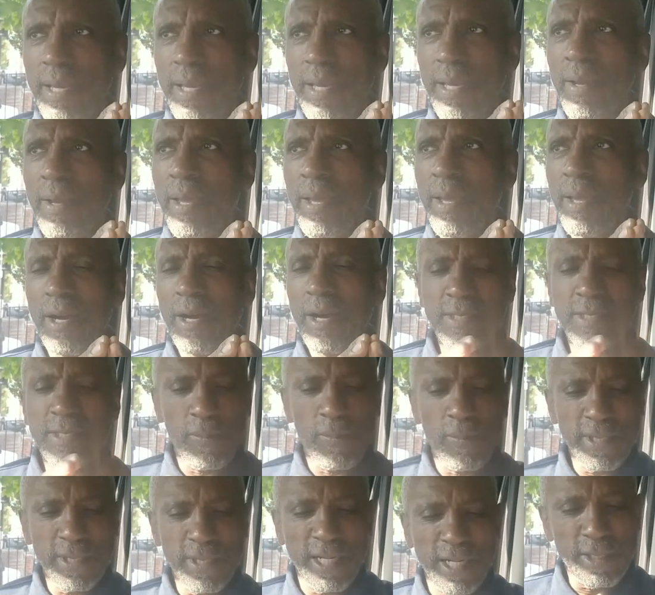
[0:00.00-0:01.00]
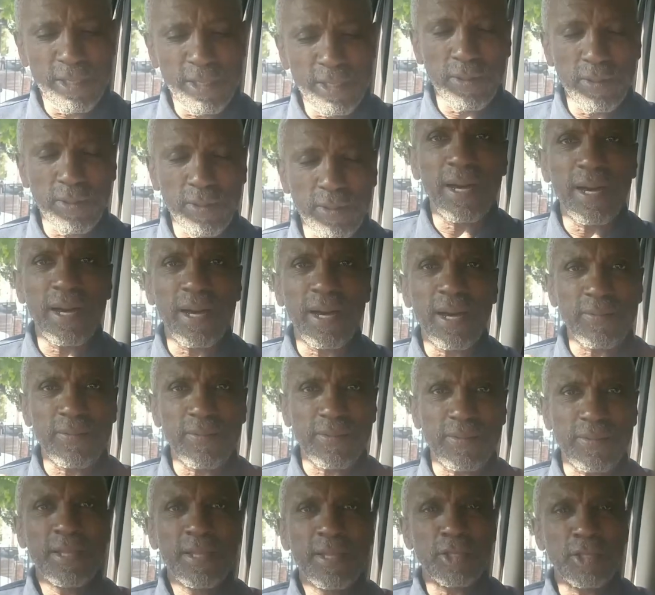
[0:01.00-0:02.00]
I wish I'd have took them out to
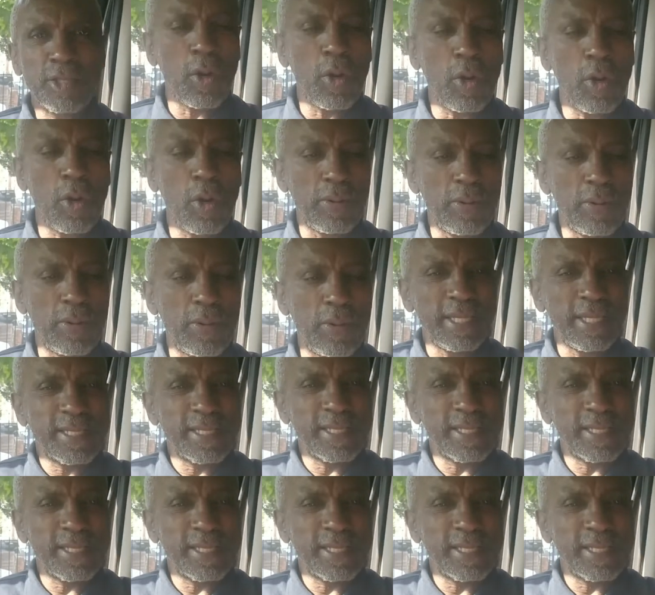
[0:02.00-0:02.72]
show you. It's